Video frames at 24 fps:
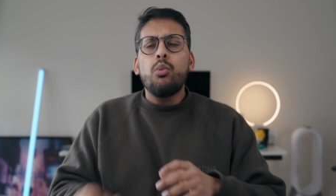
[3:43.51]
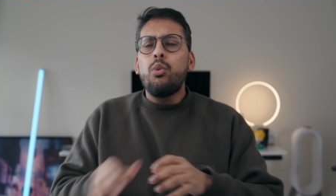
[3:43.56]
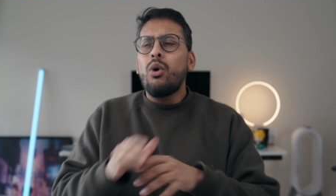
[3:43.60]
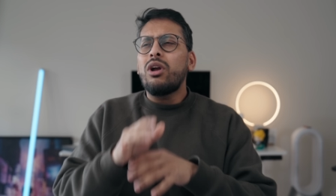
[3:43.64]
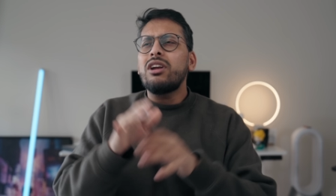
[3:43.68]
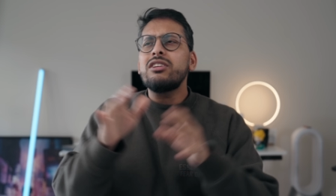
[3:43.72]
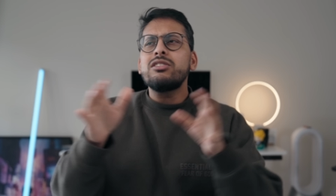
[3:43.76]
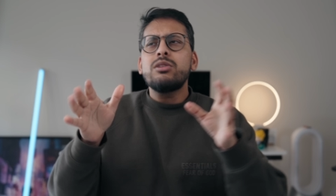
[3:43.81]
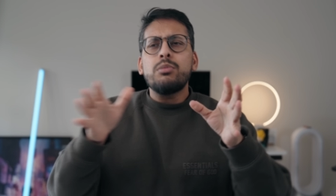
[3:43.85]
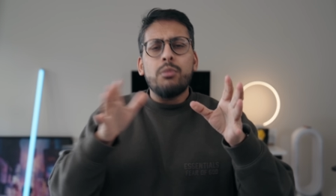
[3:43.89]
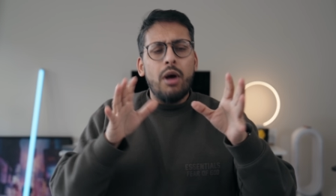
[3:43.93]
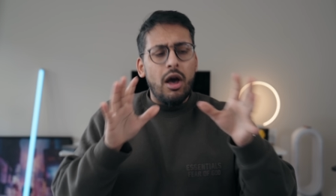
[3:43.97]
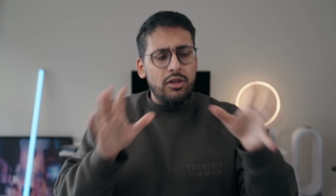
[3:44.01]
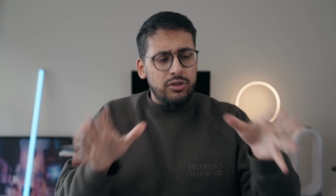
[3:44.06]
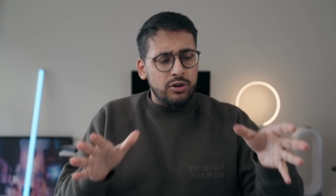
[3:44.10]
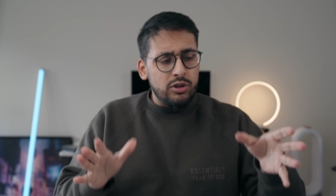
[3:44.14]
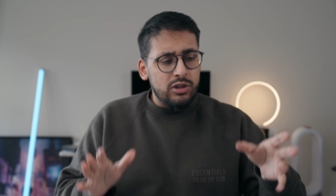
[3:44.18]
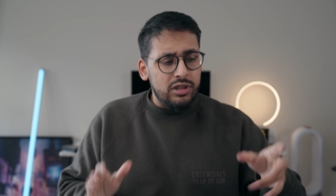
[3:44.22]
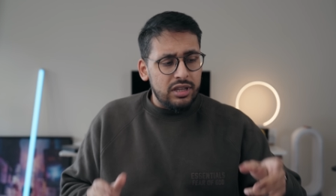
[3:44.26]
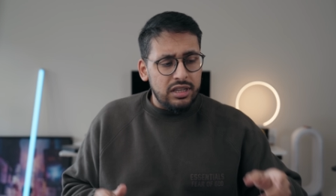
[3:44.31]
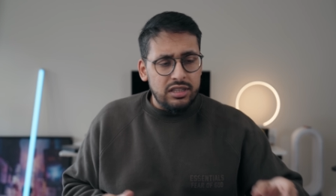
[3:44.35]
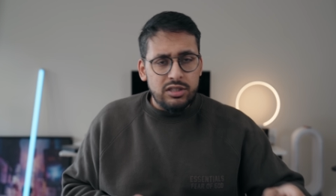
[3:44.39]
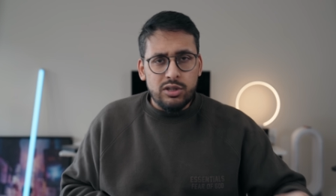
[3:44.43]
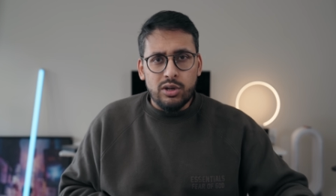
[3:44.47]
what are some other
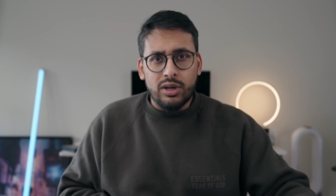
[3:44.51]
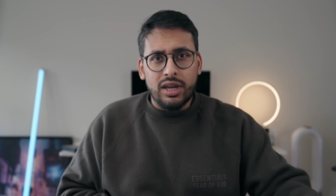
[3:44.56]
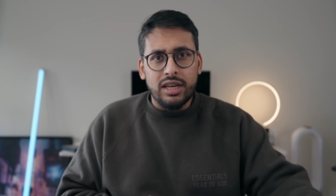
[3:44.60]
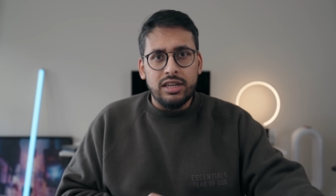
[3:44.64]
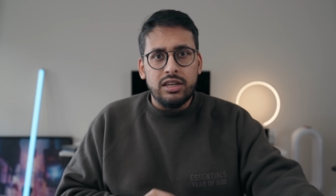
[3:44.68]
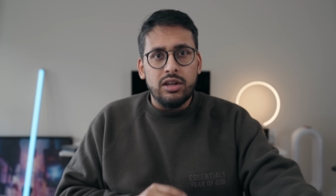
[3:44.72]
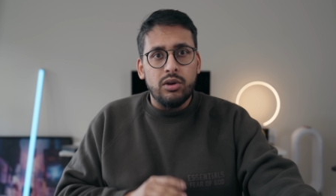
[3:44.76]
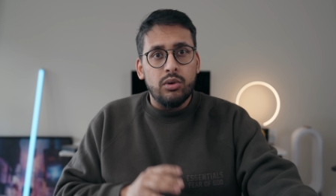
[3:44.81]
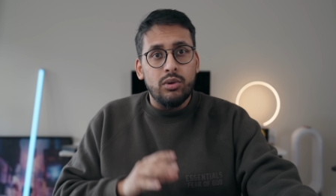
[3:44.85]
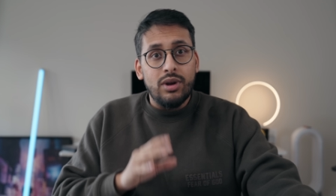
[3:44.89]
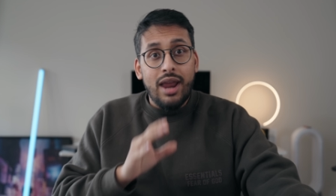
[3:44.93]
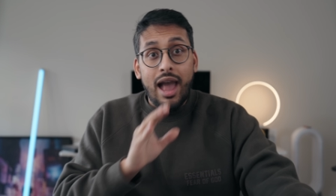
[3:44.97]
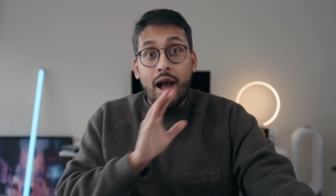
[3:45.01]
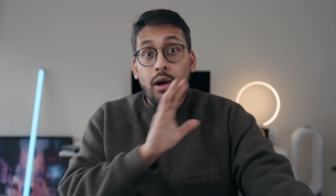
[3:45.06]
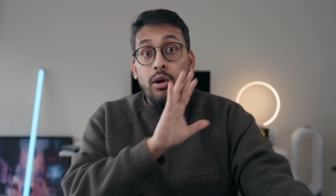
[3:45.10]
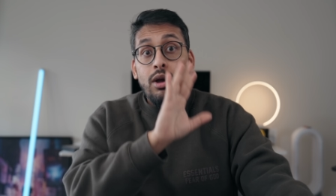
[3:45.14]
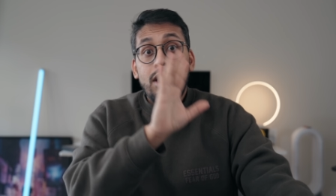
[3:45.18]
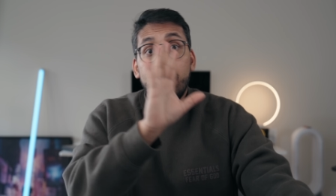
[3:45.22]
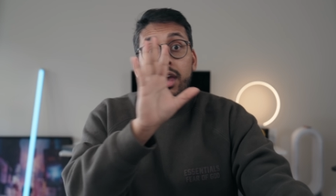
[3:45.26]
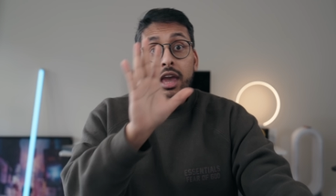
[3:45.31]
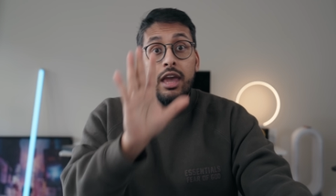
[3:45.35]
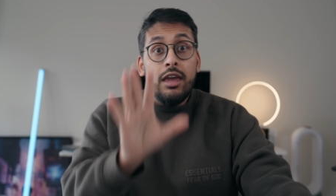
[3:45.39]
things you can do? Now,